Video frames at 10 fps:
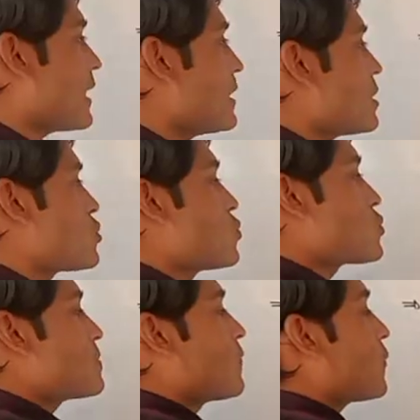And N is
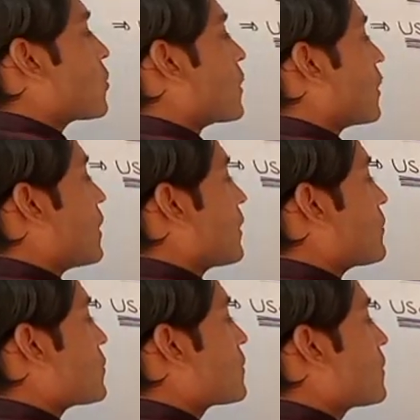used before
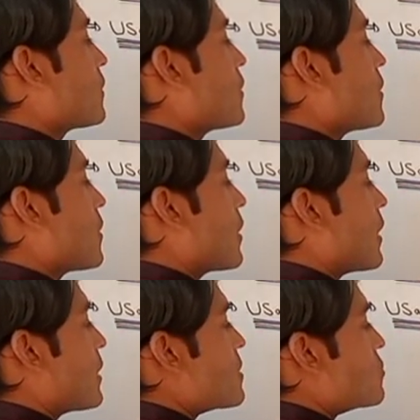clothes.
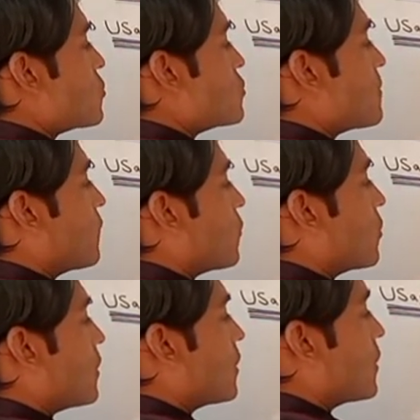N is used
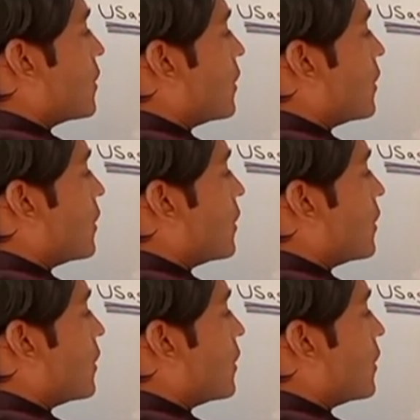before